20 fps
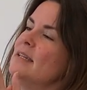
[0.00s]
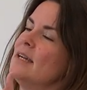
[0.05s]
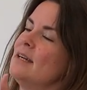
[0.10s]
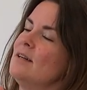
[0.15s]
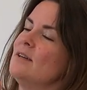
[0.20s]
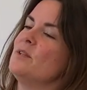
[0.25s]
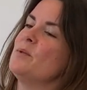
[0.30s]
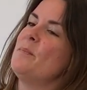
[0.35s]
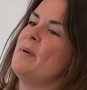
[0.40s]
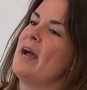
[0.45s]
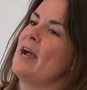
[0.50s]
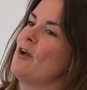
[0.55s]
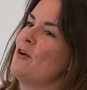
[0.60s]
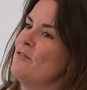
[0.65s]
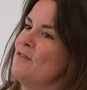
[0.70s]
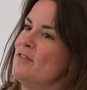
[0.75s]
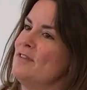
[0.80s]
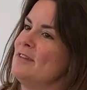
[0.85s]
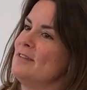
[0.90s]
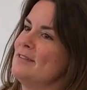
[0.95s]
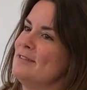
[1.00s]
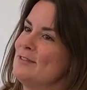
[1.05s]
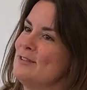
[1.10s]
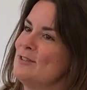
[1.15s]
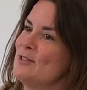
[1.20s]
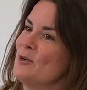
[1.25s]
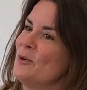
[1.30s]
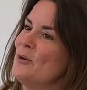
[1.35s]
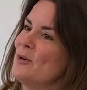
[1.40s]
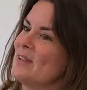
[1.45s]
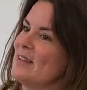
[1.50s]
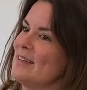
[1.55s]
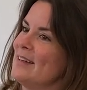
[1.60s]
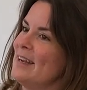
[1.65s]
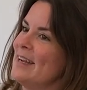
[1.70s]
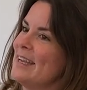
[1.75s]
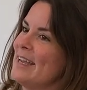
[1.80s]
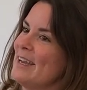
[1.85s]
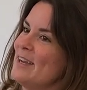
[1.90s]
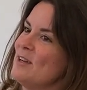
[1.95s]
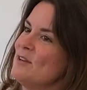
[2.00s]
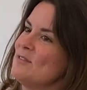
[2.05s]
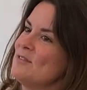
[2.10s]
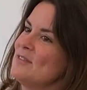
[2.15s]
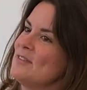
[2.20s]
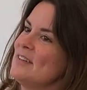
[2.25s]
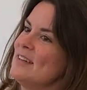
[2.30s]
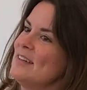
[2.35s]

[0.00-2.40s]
On the back of the talk that I gave